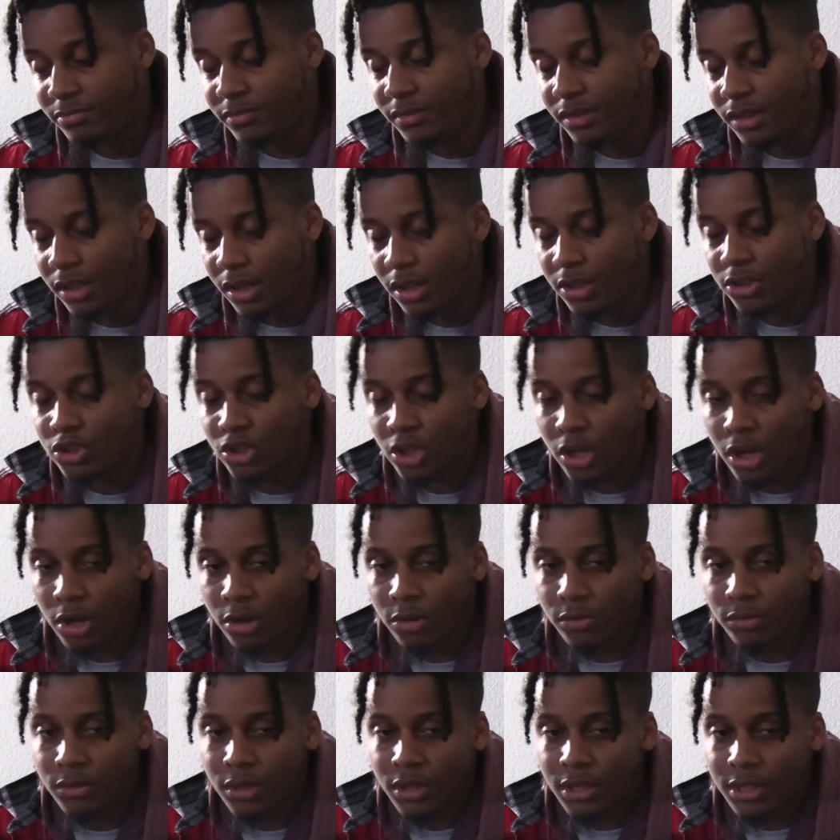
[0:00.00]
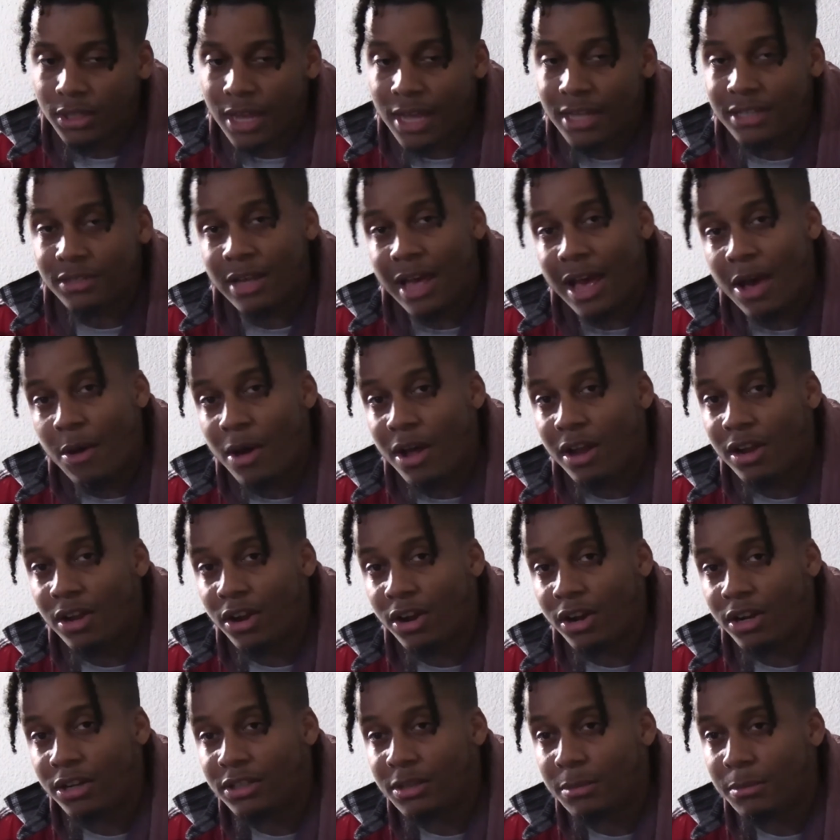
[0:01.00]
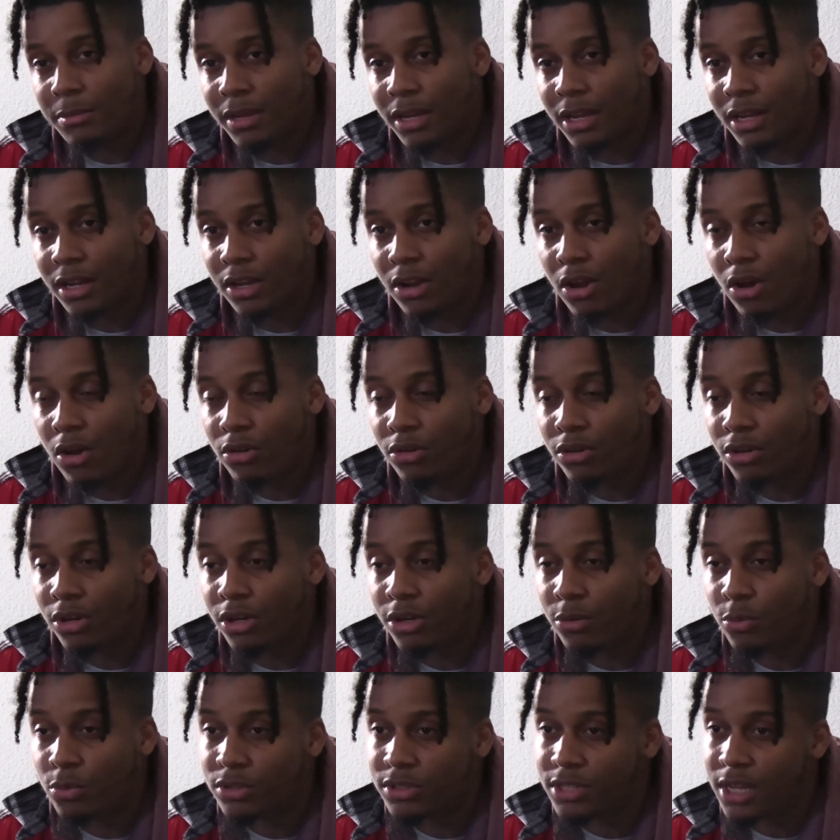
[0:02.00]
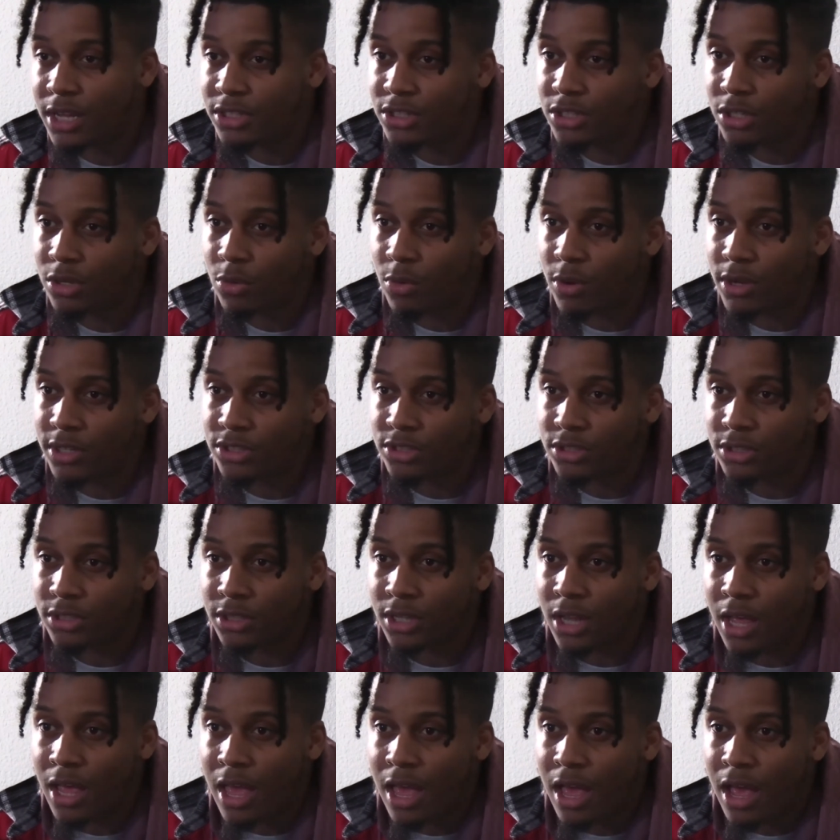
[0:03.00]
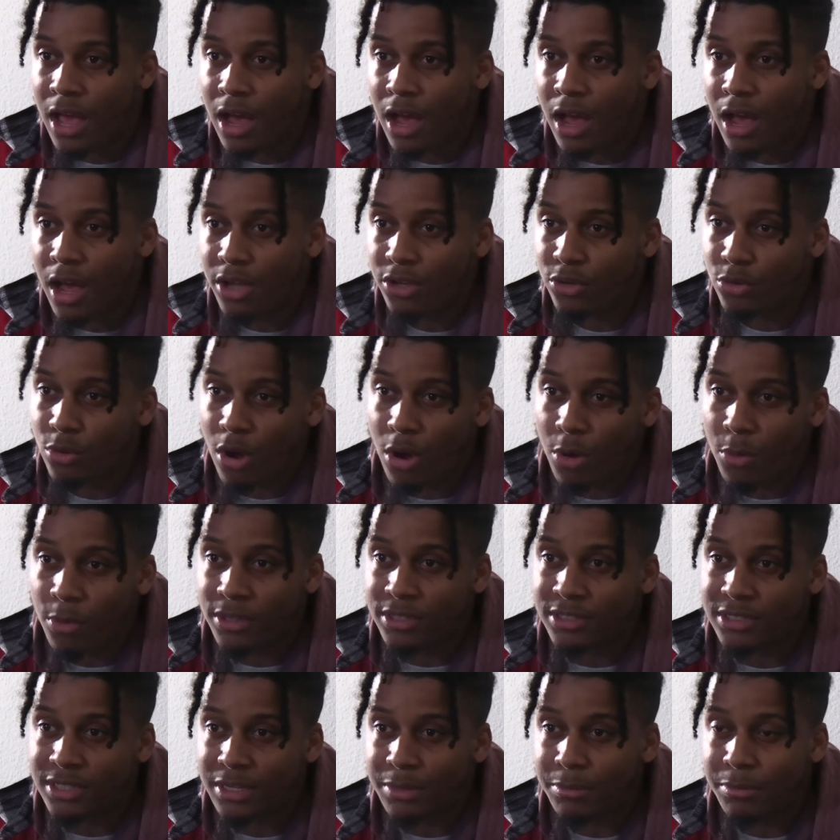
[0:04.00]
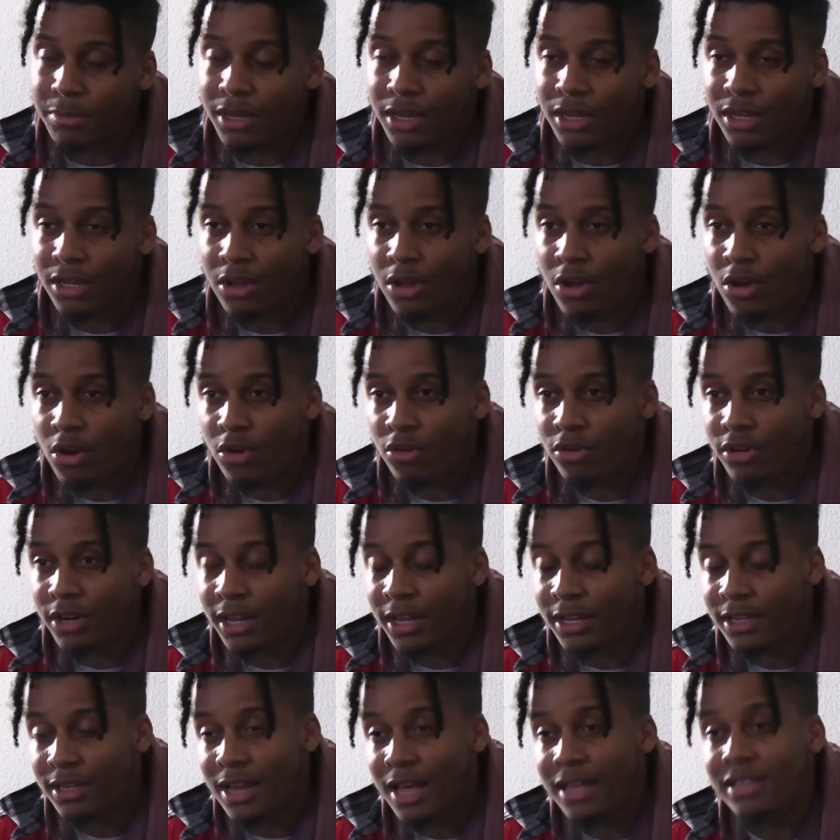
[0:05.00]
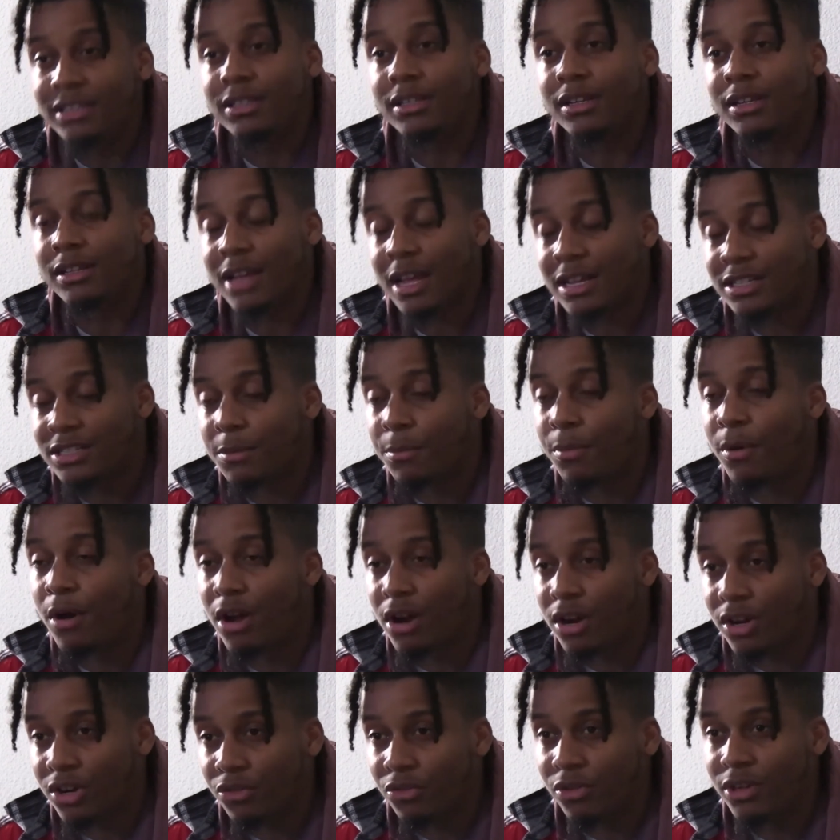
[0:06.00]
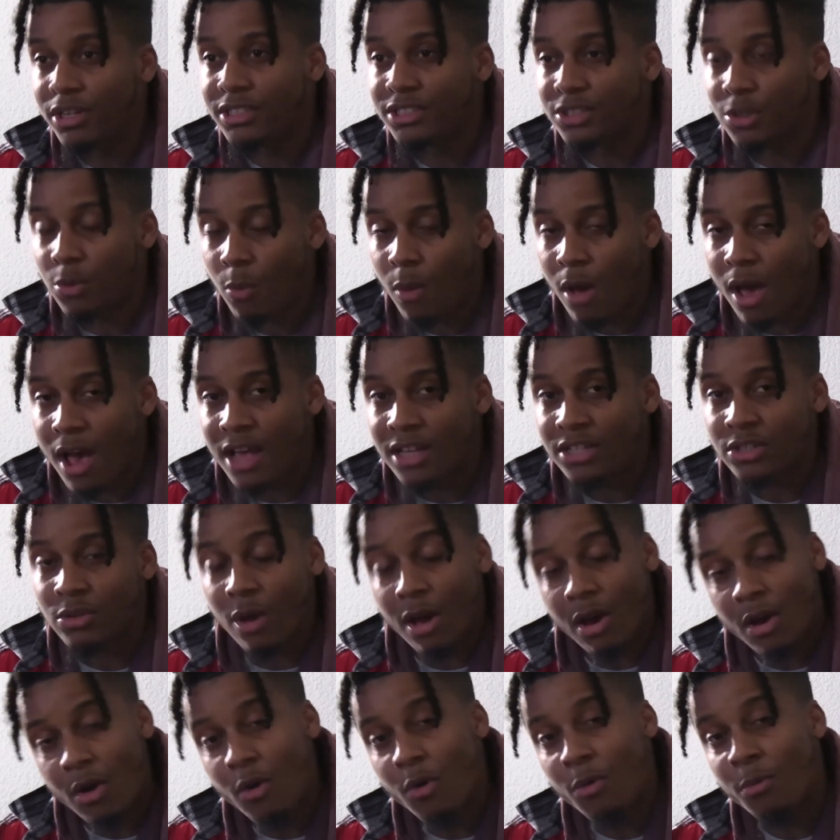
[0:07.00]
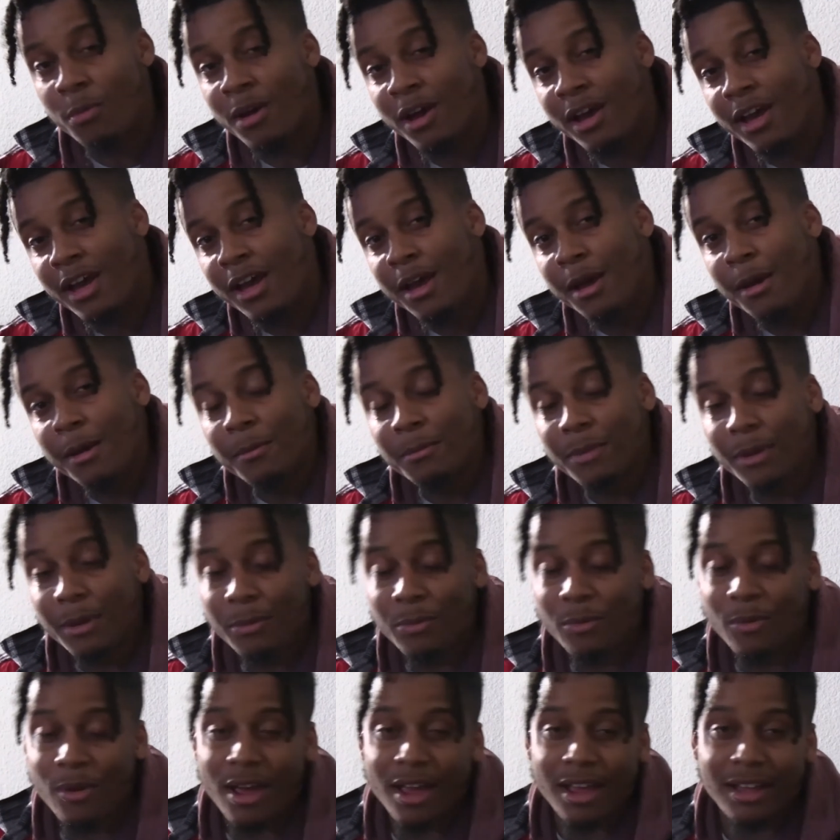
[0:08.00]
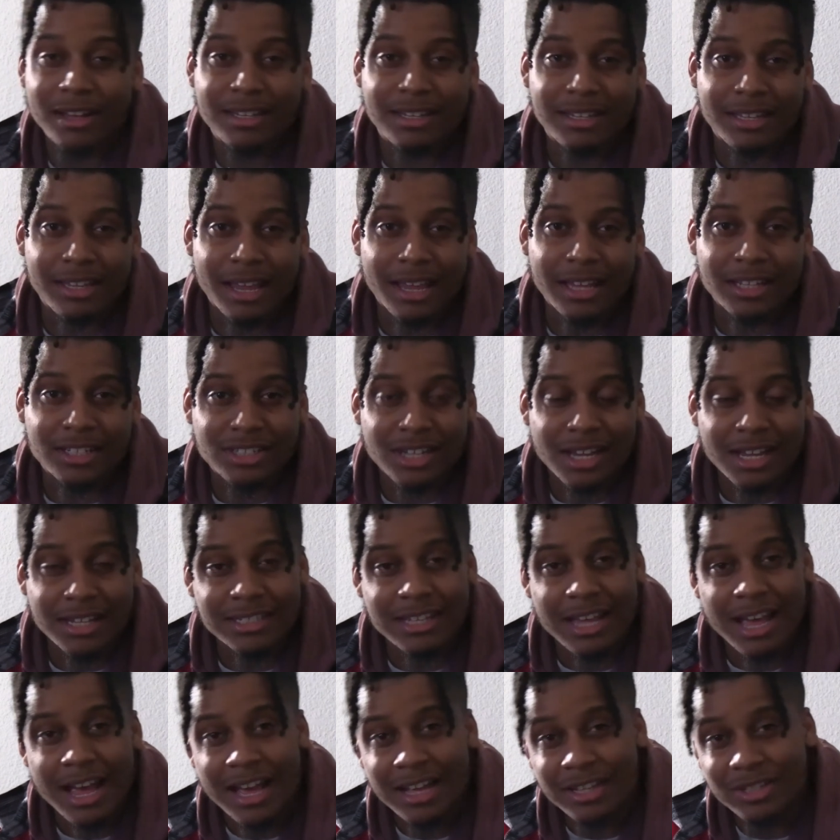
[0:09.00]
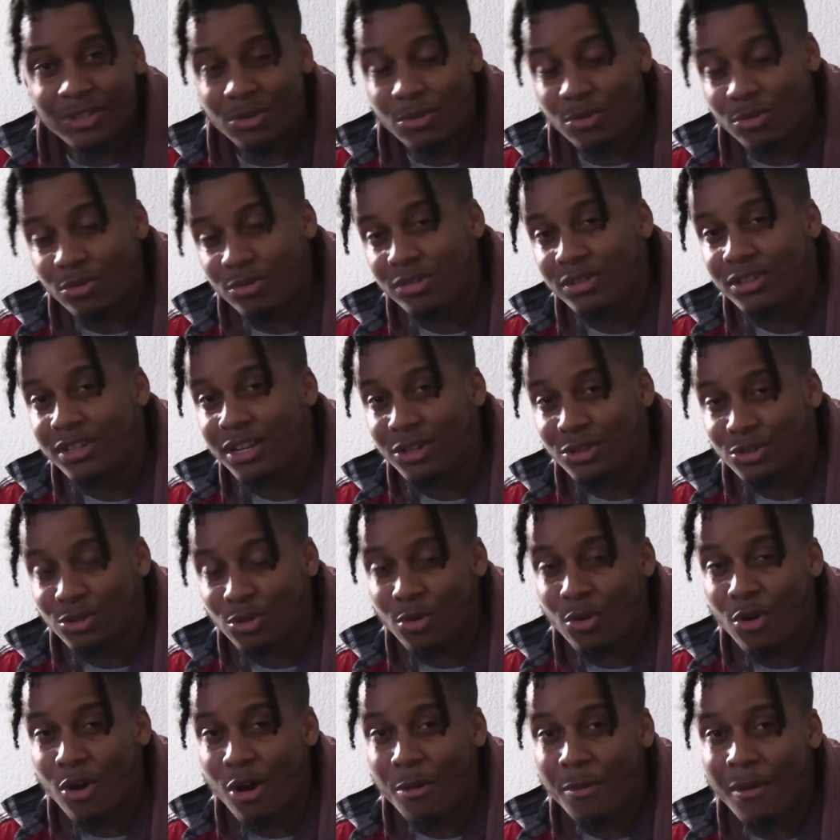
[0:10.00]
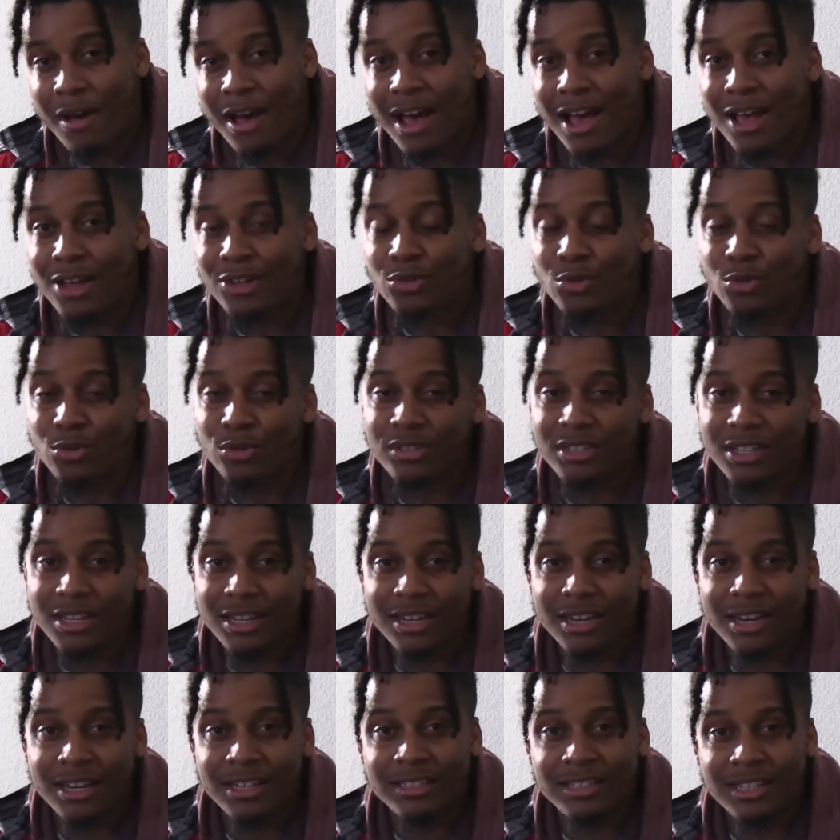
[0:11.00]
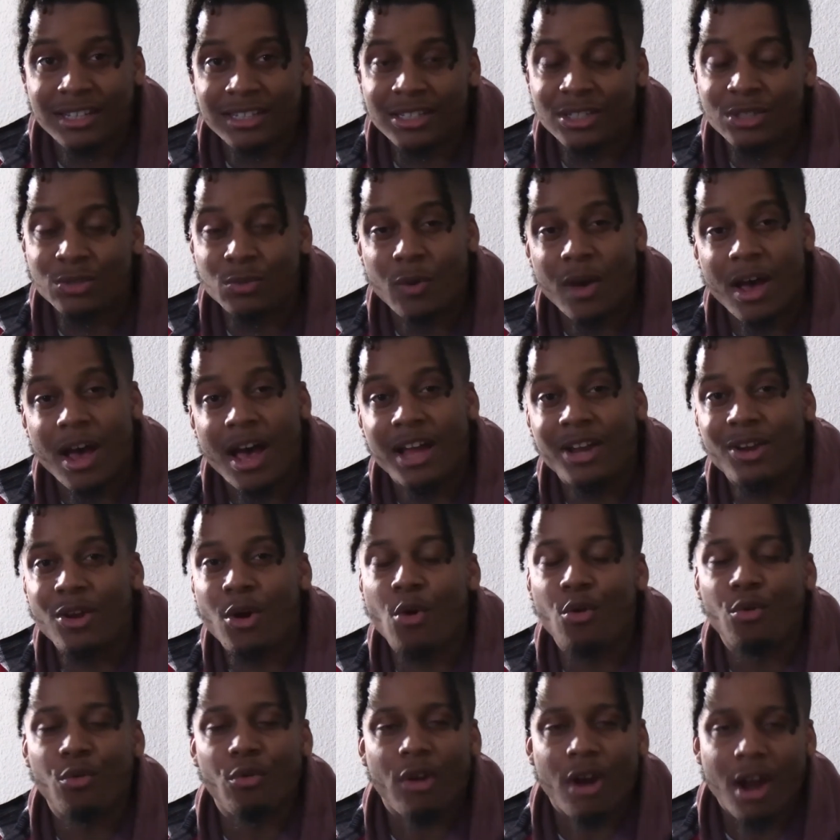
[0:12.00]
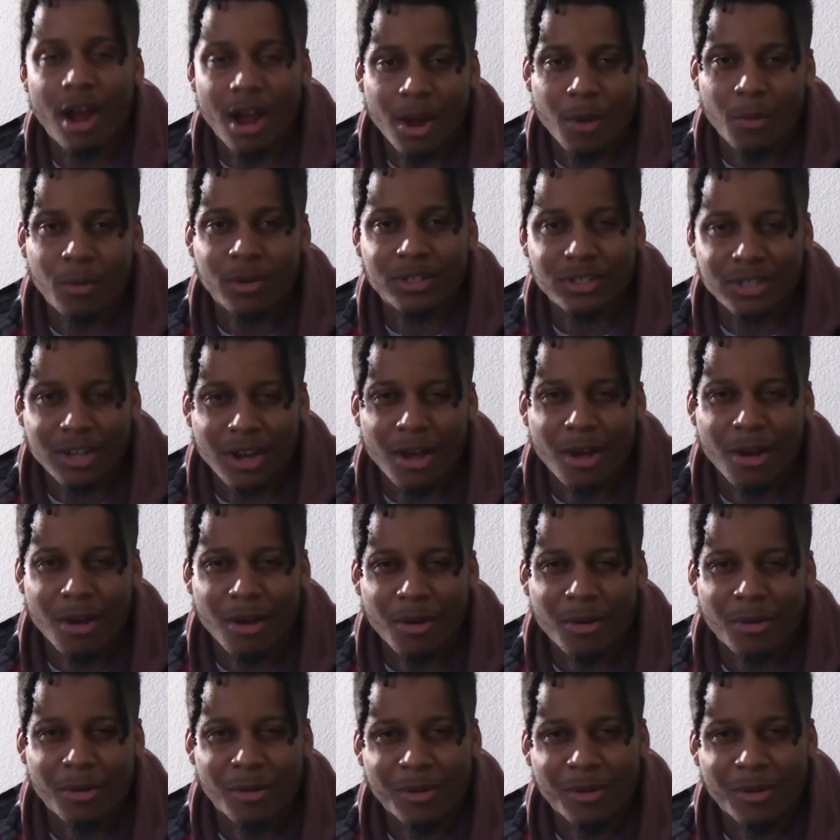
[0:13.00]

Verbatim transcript: So that's how I learned to be alone. Was that your question? Uh, you always see me alone, and that's that's a part of the reason why. So I hope people at DHS High School, Digital Harbor High School, see this. This is why I don't rock y'all.